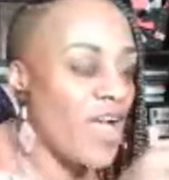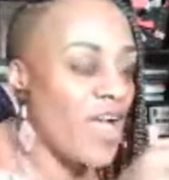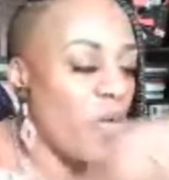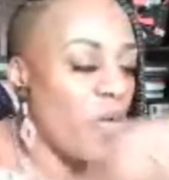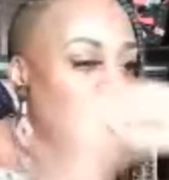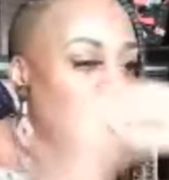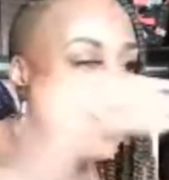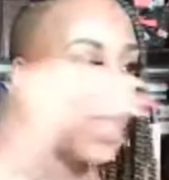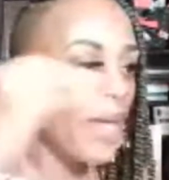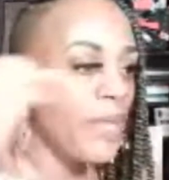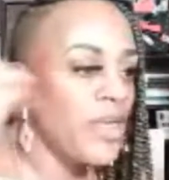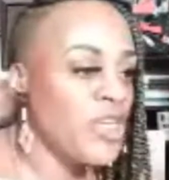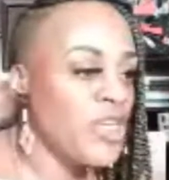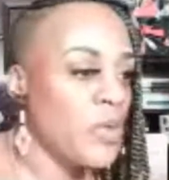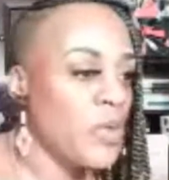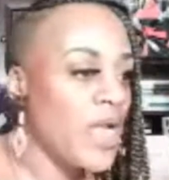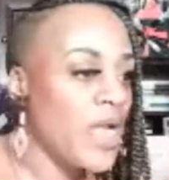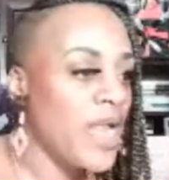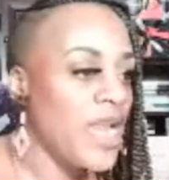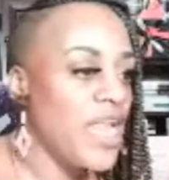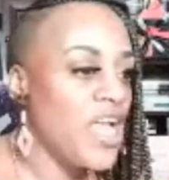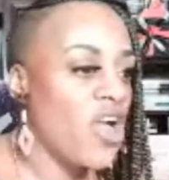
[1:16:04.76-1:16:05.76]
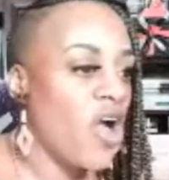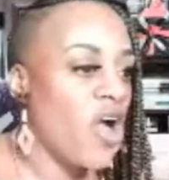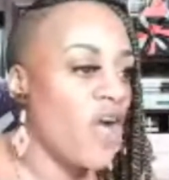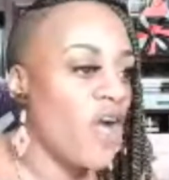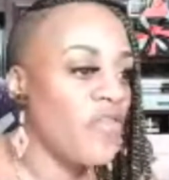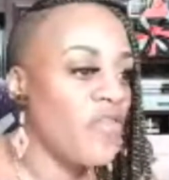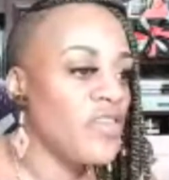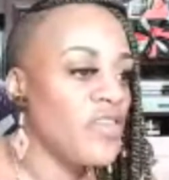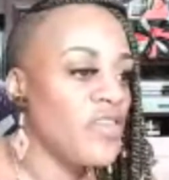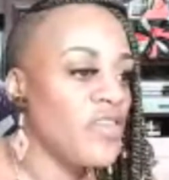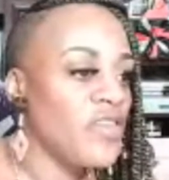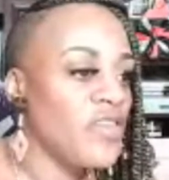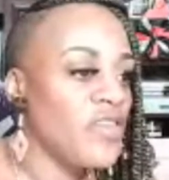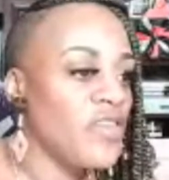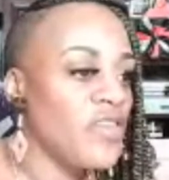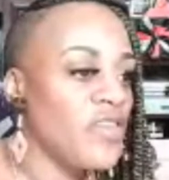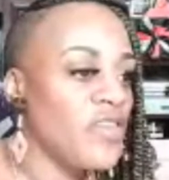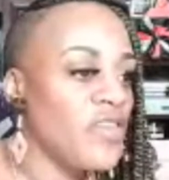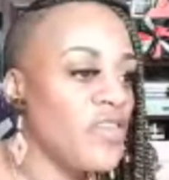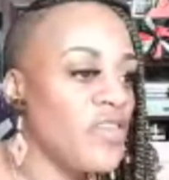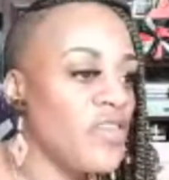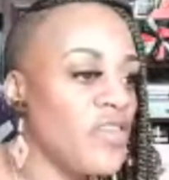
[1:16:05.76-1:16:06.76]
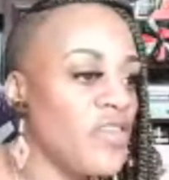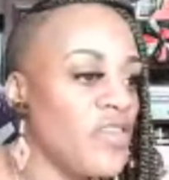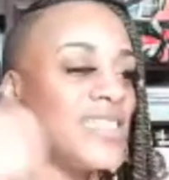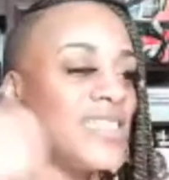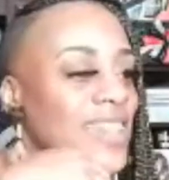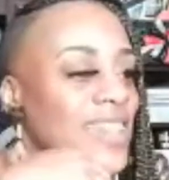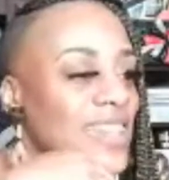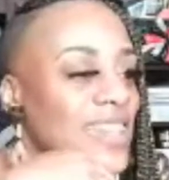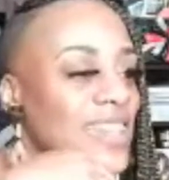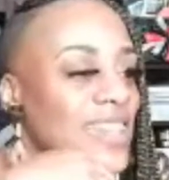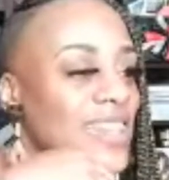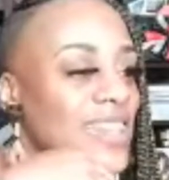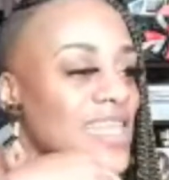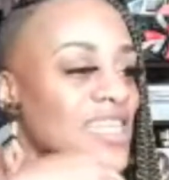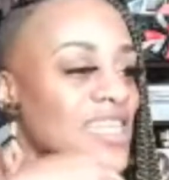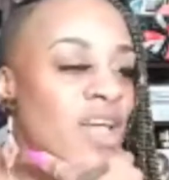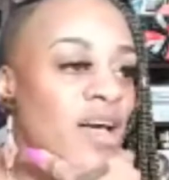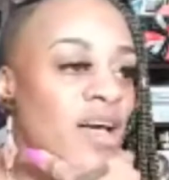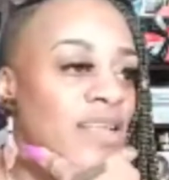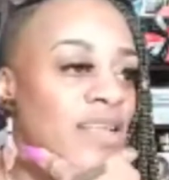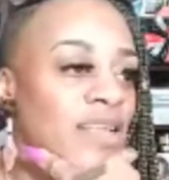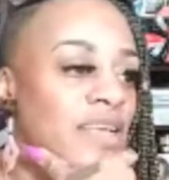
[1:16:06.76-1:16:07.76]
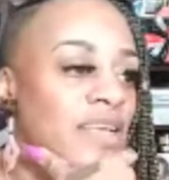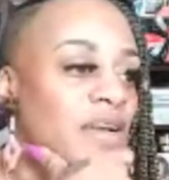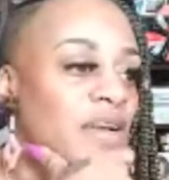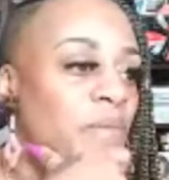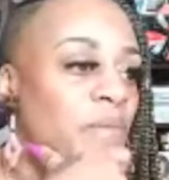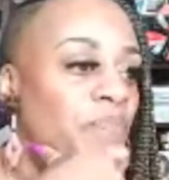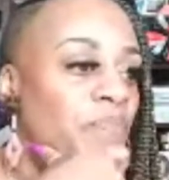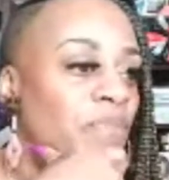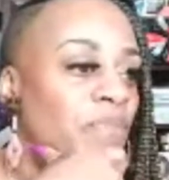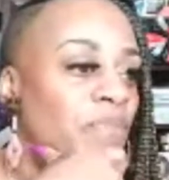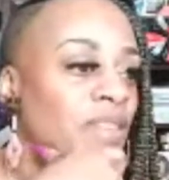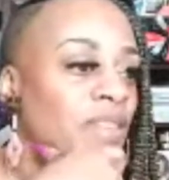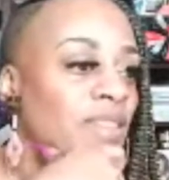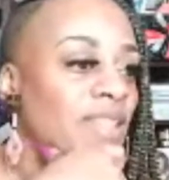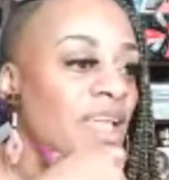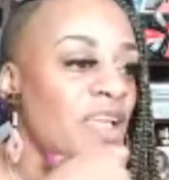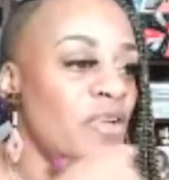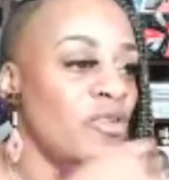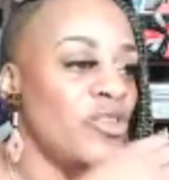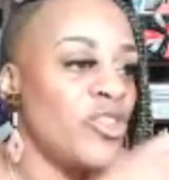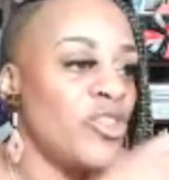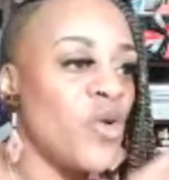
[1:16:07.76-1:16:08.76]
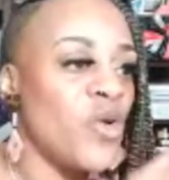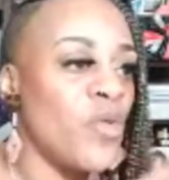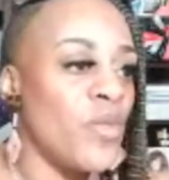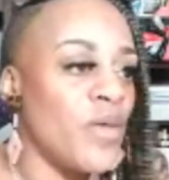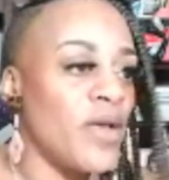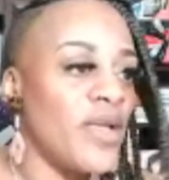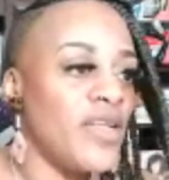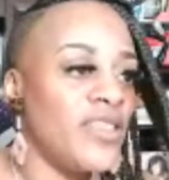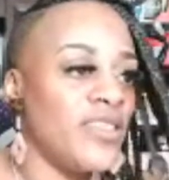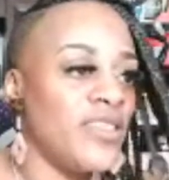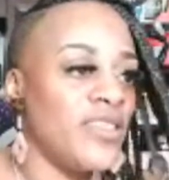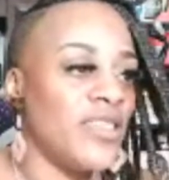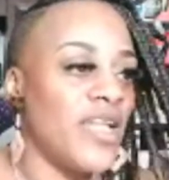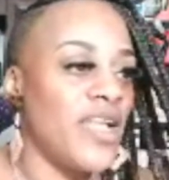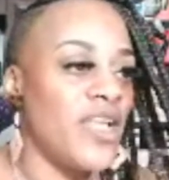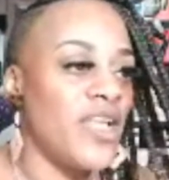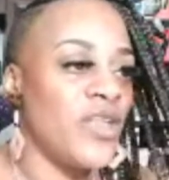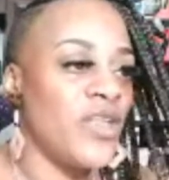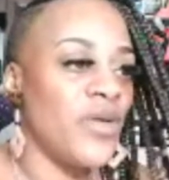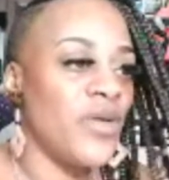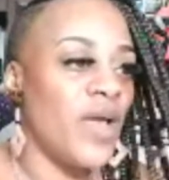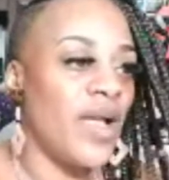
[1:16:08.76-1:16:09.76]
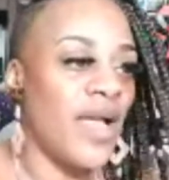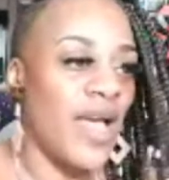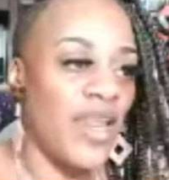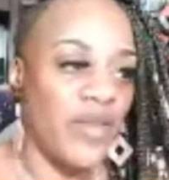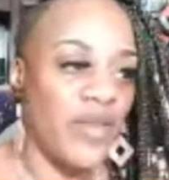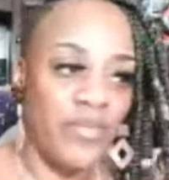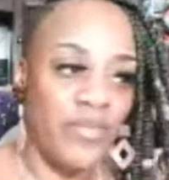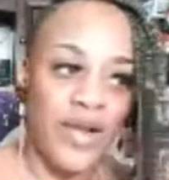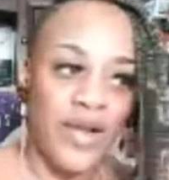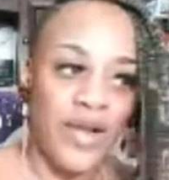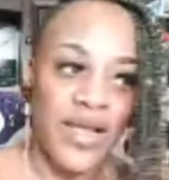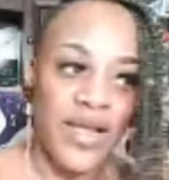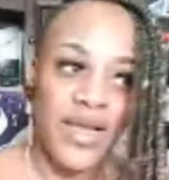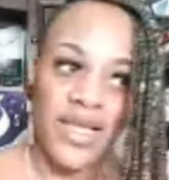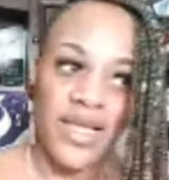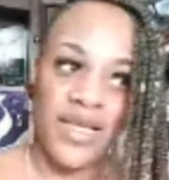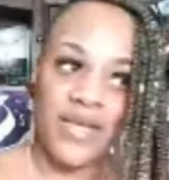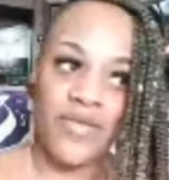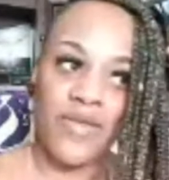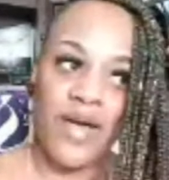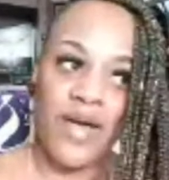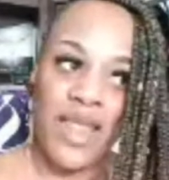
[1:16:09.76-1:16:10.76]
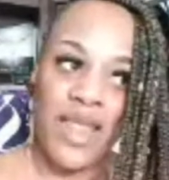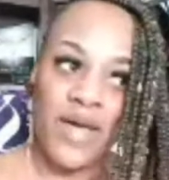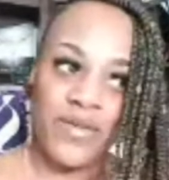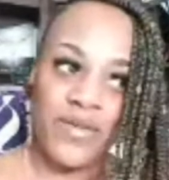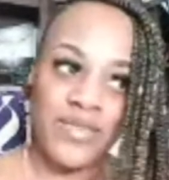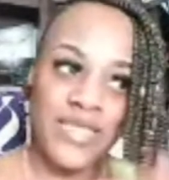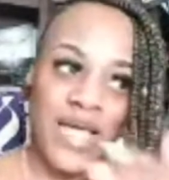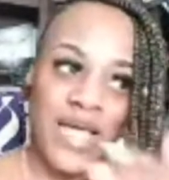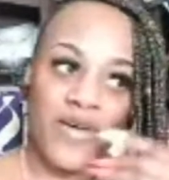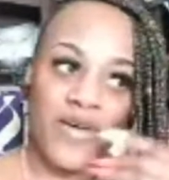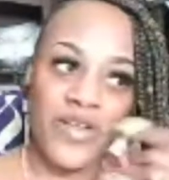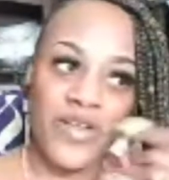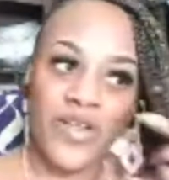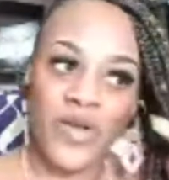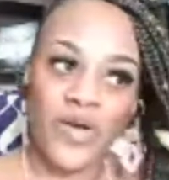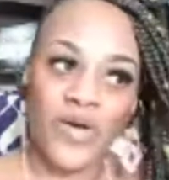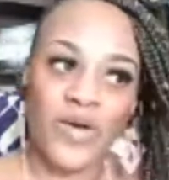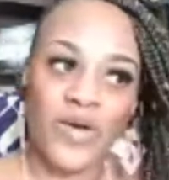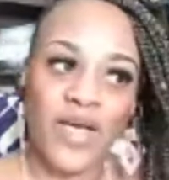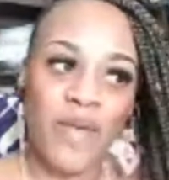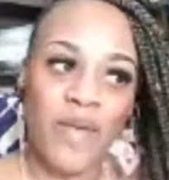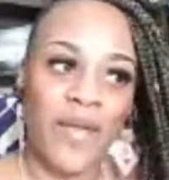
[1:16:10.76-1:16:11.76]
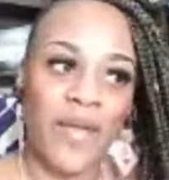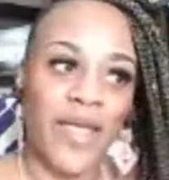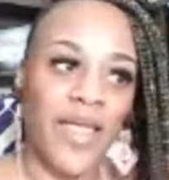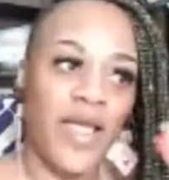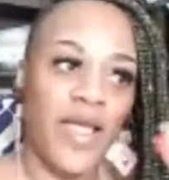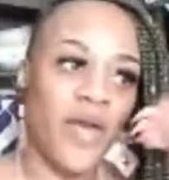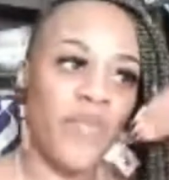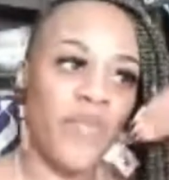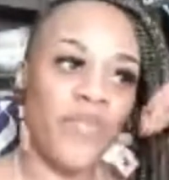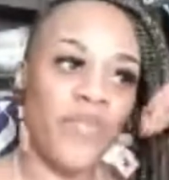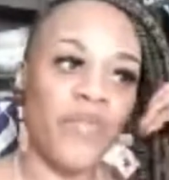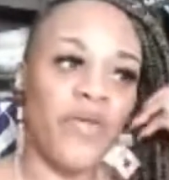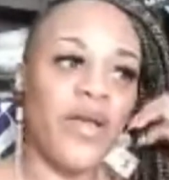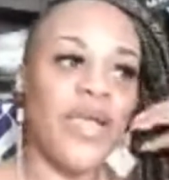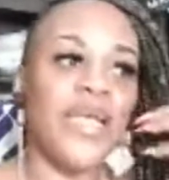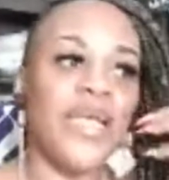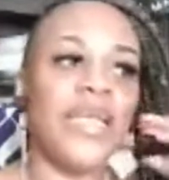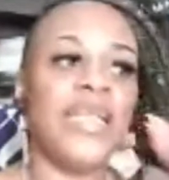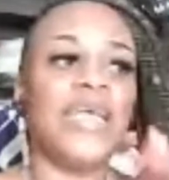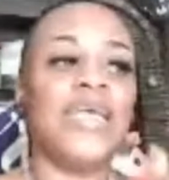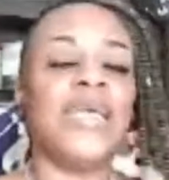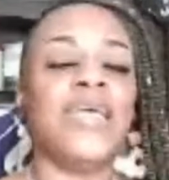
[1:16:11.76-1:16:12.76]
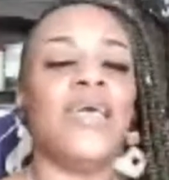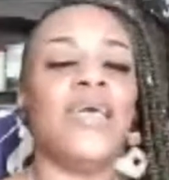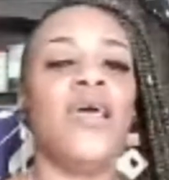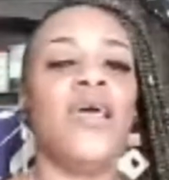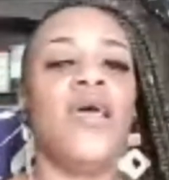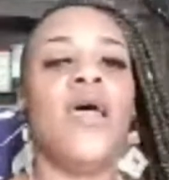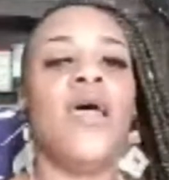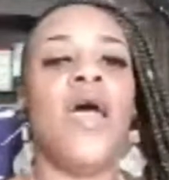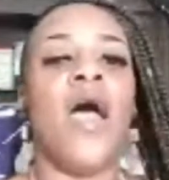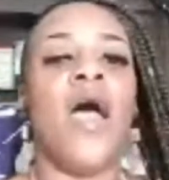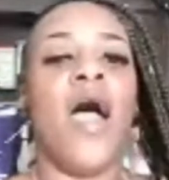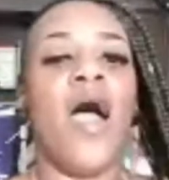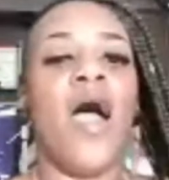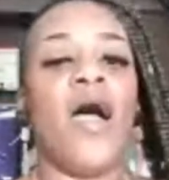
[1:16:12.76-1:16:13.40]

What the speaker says: Will I be doing any conferences? Not this year, Sonia. Thank you so much. Thank you. I got it braided while I was out, y'all. Got my hair braided.